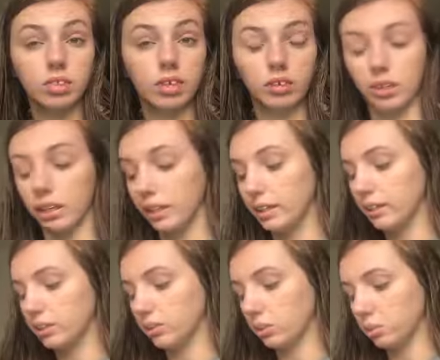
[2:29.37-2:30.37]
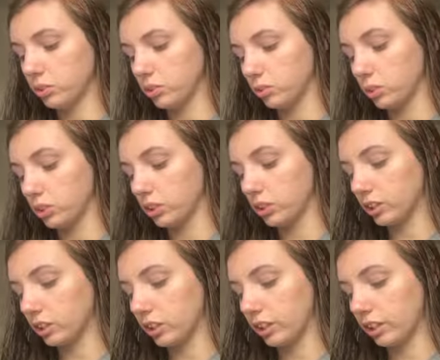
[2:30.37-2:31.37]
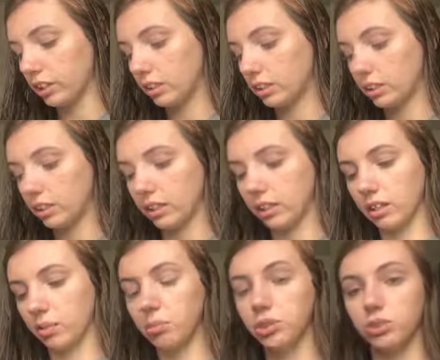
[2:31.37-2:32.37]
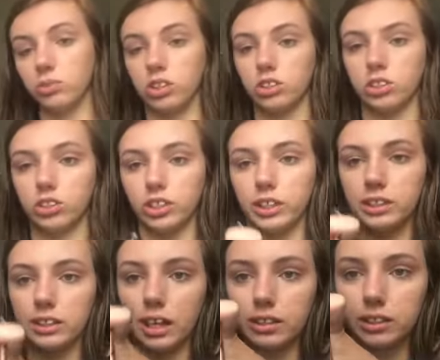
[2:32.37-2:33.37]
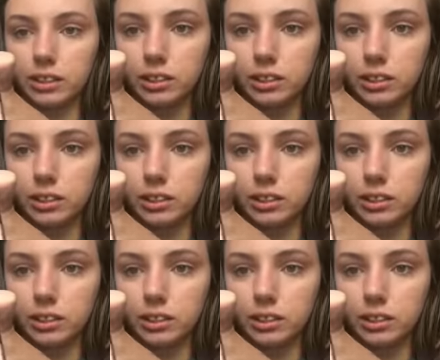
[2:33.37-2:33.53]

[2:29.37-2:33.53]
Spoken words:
Alright, so I'm going to swatch that shade. I'm going to swatch the shades as I